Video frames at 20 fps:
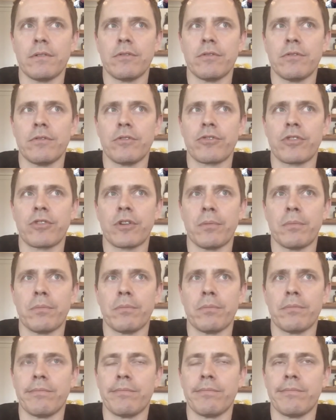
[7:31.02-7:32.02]

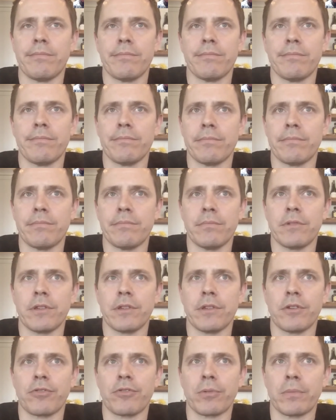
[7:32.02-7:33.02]
from
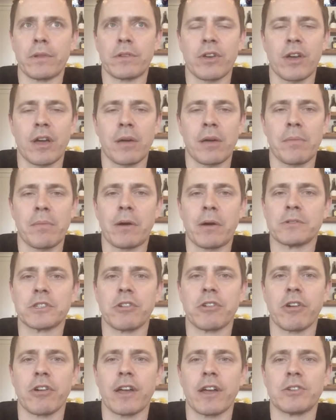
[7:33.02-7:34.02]
from the time I was
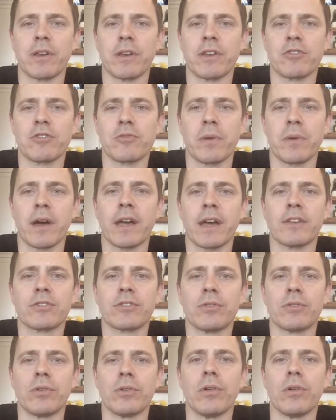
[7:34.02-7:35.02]
graduating from high
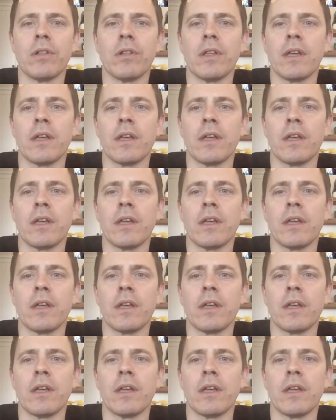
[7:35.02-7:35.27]
school